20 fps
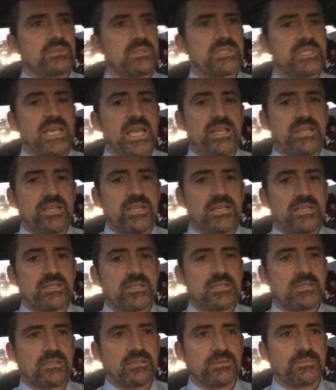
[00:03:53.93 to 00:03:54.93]
10
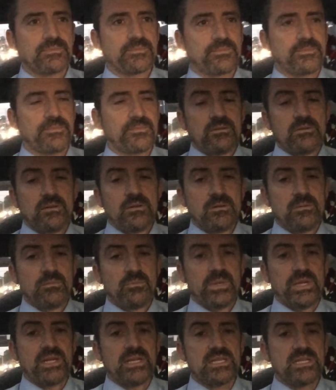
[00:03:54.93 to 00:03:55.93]
years,
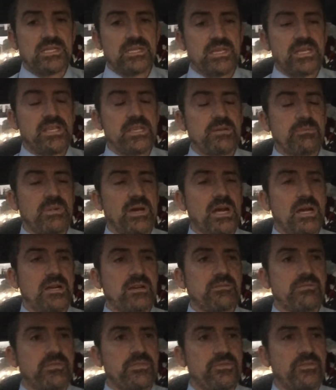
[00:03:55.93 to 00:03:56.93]
been a senior
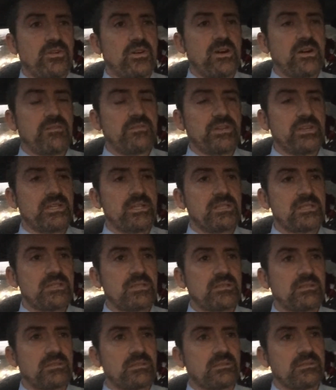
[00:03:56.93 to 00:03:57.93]
marker for 5 years.
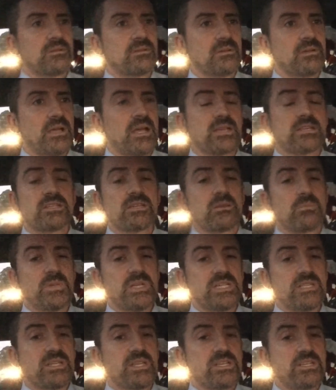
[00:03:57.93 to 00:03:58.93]
Actually,
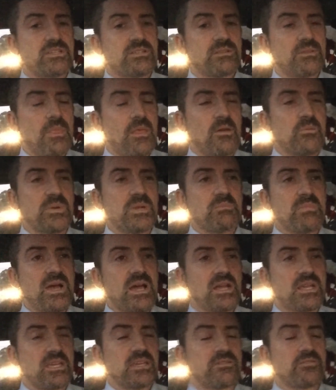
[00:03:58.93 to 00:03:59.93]
I've been
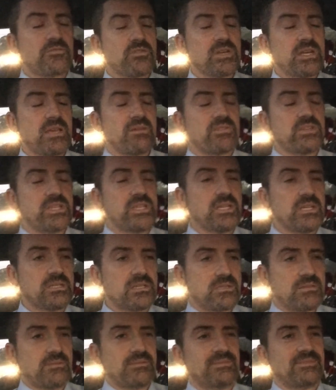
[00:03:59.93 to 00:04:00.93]
marking 11
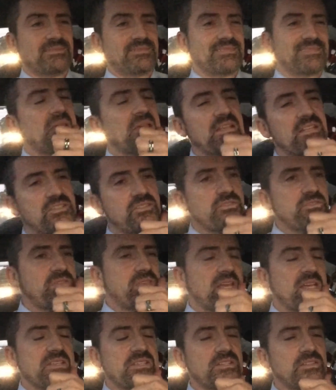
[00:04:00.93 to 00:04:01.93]
years. I think
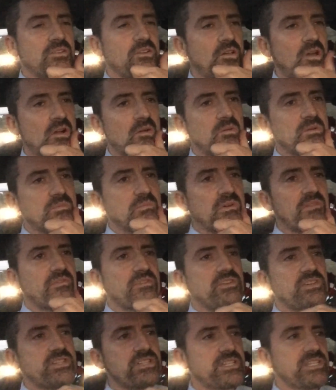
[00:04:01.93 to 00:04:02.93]
2009 was my
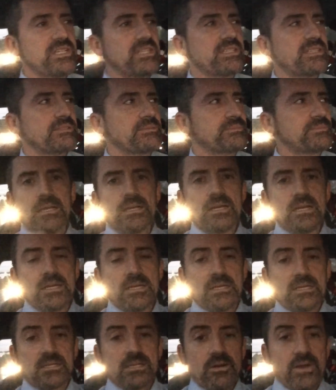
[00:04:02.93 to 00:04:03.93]
first year.
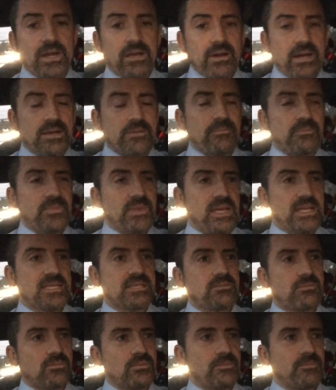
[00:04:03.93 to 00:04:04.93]
So anyway,
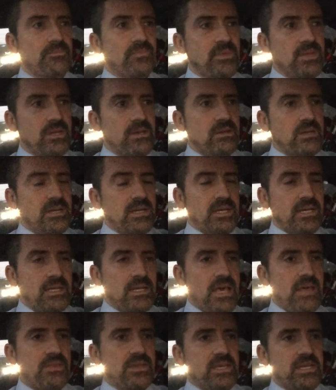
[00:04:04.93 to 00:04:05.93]
that's
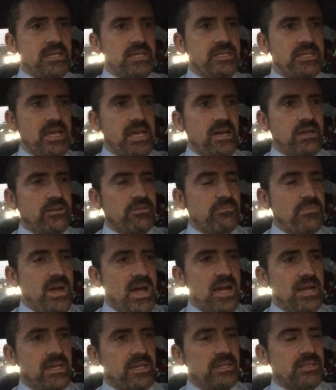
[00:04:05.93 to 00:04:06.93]
another year down of
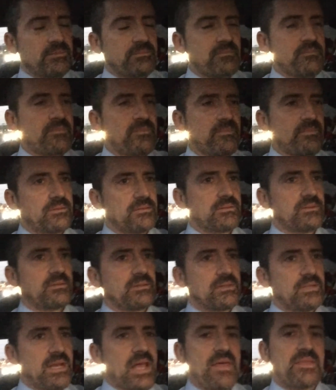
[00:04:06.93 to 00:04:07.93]
marking,
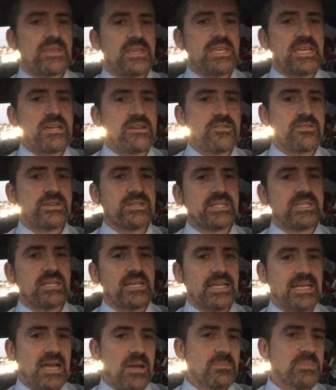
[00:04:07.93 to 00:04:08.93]
another year
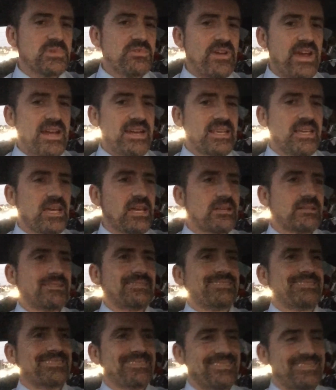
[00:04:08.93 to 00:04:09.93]
until it comes around again.
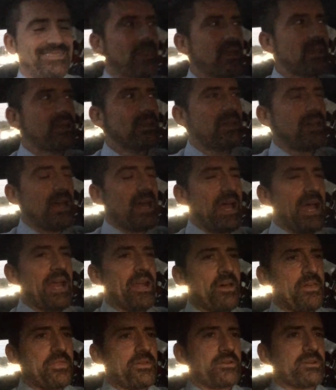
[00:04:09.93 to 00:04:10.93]

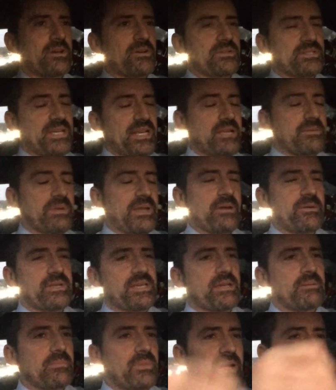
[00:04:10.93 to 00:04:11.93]
And I thought I was going to be able to
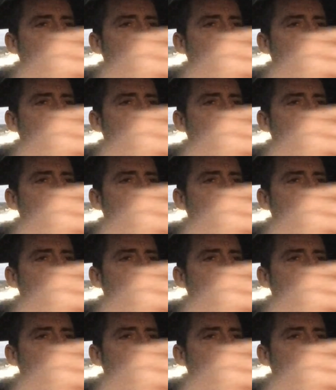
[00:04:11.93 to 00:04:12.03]
get my